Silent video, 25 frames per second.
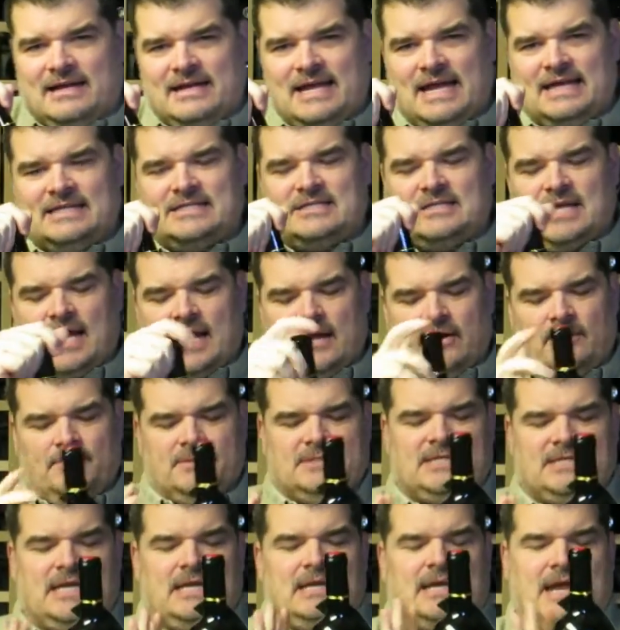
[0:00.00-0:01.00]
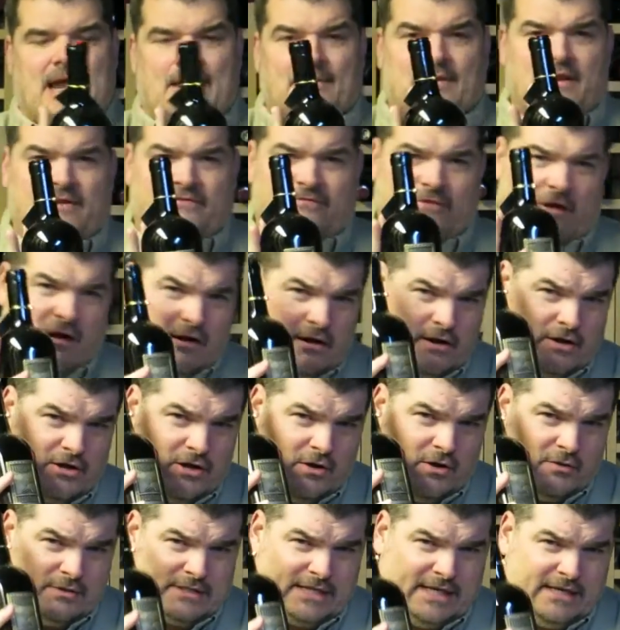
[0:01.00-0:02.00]
Yes, 100% Cabernet Franc
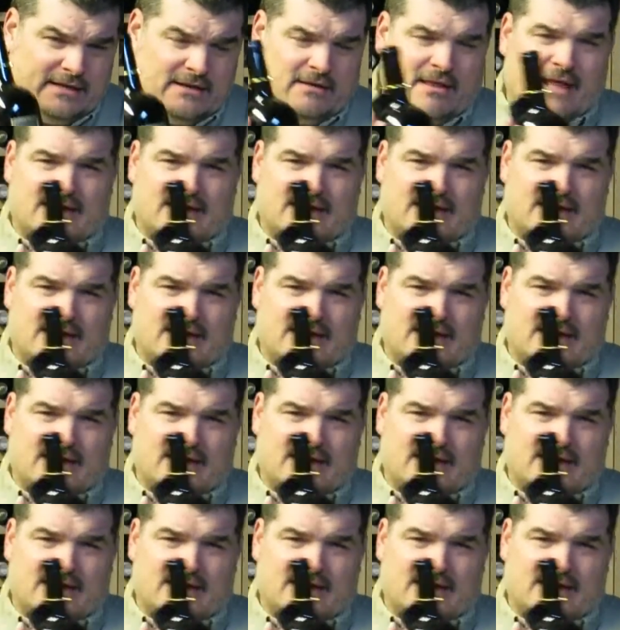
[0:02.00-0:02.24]
goes in.